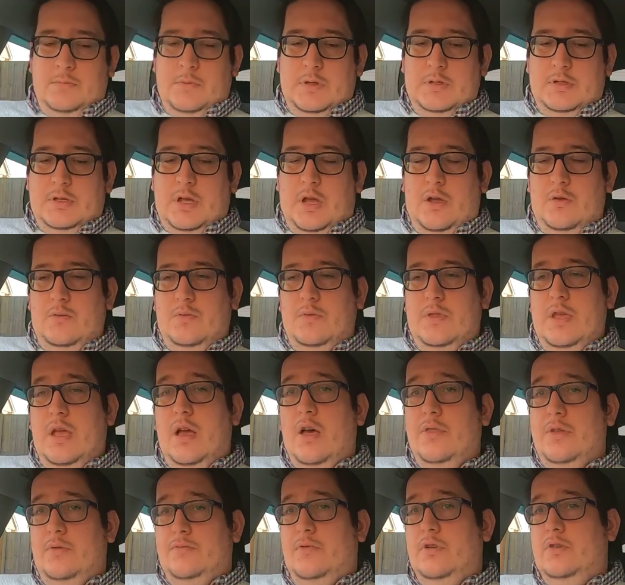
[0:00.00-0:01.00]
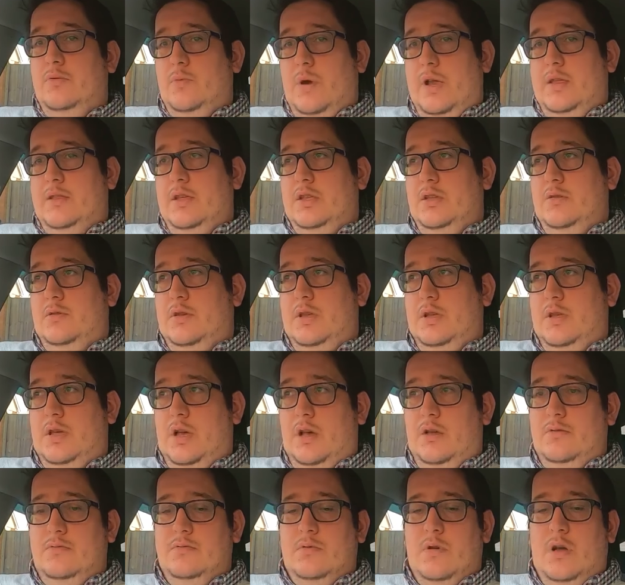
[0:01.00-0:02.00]
So the other way that you can
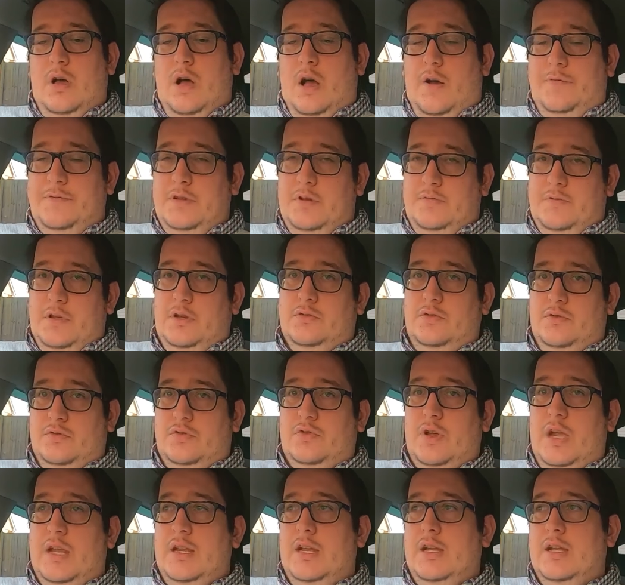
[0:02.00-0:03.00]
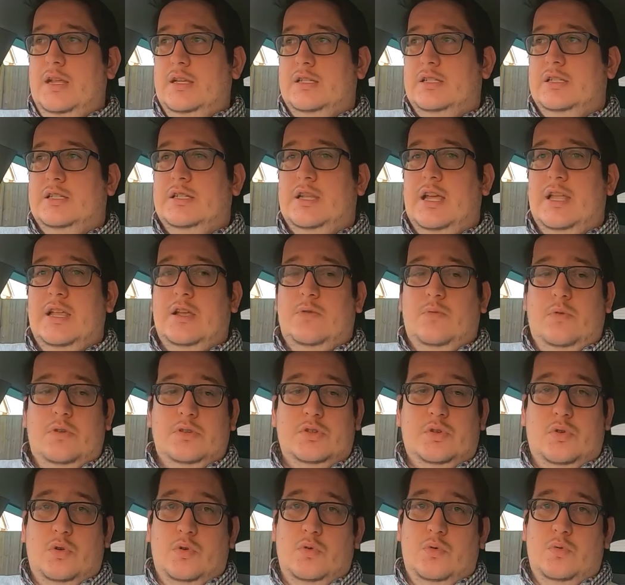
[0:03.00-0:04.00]
go after you've done your training is to take
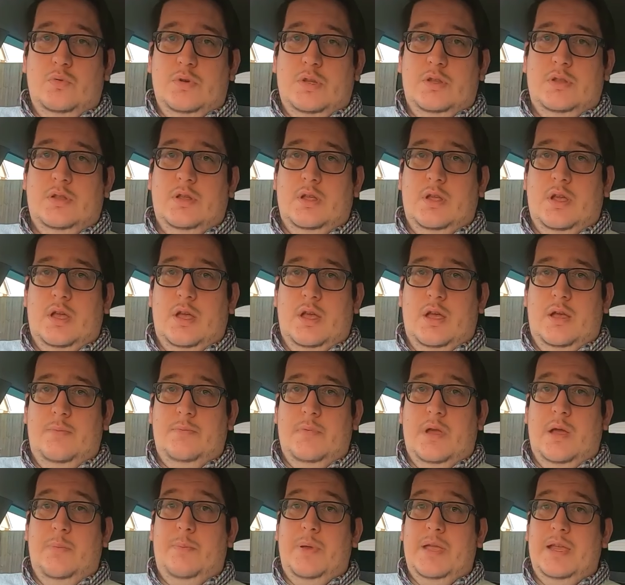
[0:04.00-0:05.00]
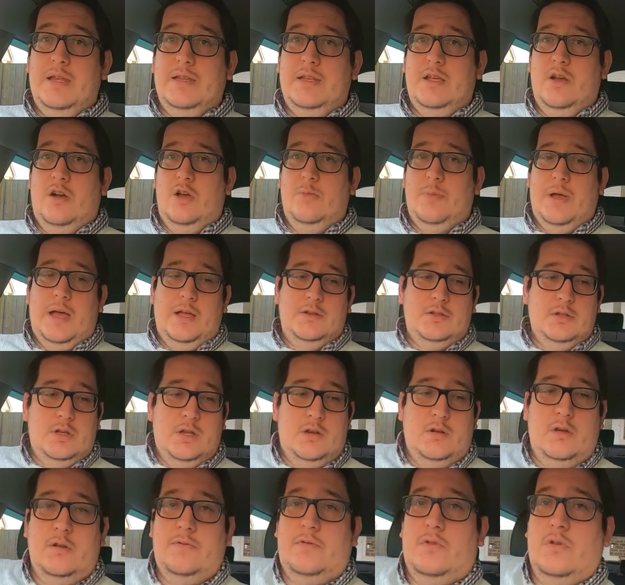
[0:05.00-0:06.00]
what's called a PDI badge,
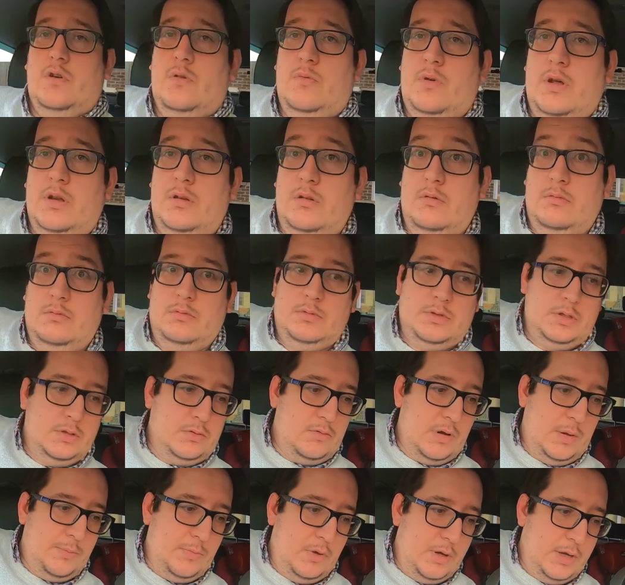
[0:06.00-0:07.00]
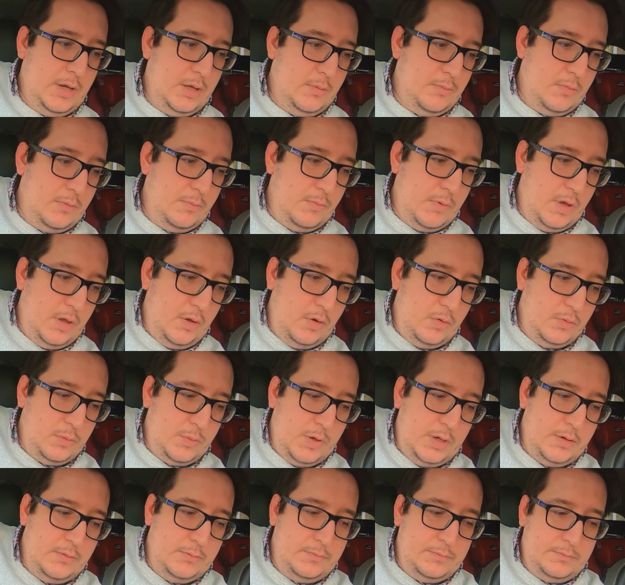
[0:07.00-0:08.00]
and I've got one. I'll just grab mine up, my old
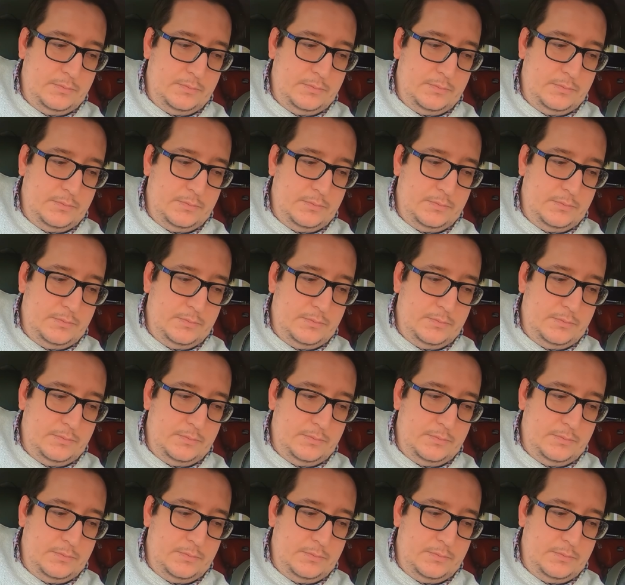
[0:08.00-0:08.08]
one.